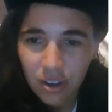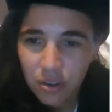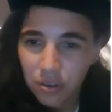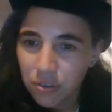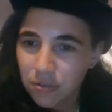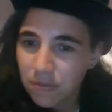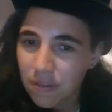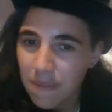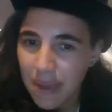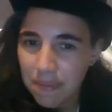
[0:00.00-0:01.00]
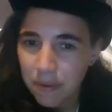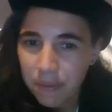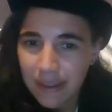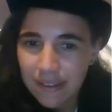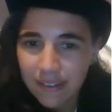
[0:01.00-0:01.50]
Ordinary people
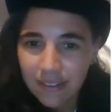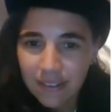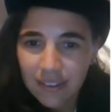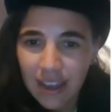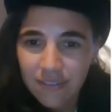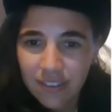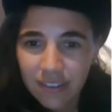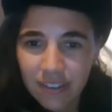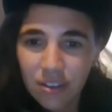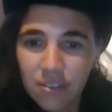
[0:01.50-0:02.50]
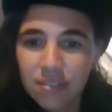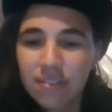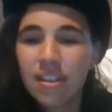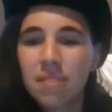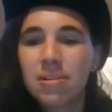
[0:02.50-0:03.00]
waited till life disclosed
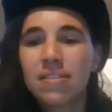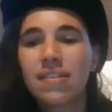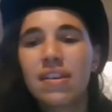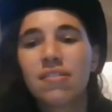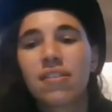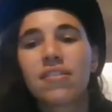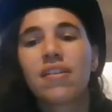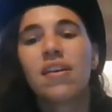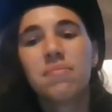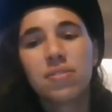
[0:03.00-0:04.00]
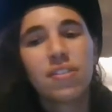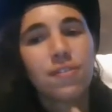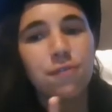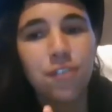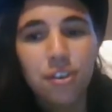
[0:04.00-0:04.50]
to them its secrets, but to the
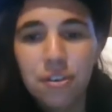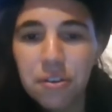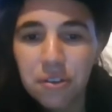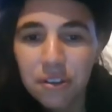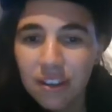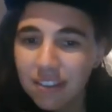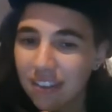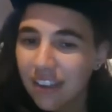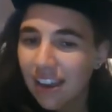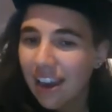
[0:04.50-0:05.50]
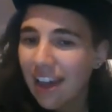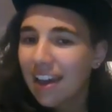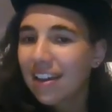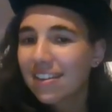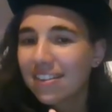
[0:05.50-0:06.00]
few, to the
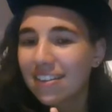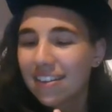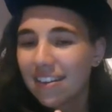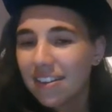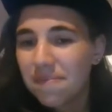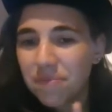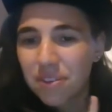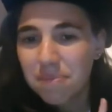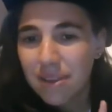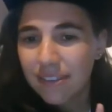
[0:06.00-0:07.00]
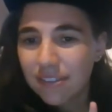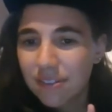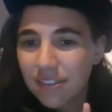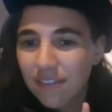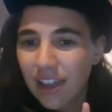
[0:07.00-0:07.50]
elect, the
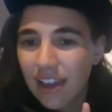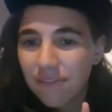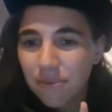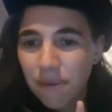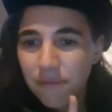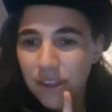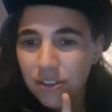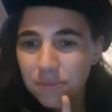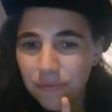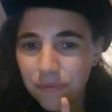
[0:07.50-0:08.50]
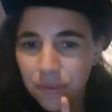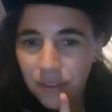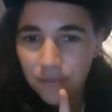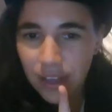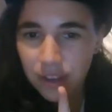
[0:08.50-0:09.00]
mysteries of life were revealed before
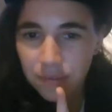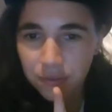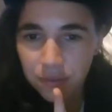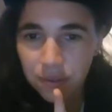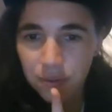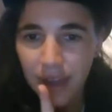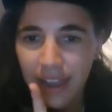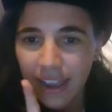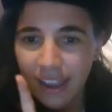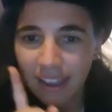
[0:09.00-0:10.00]
the veil was drawn away.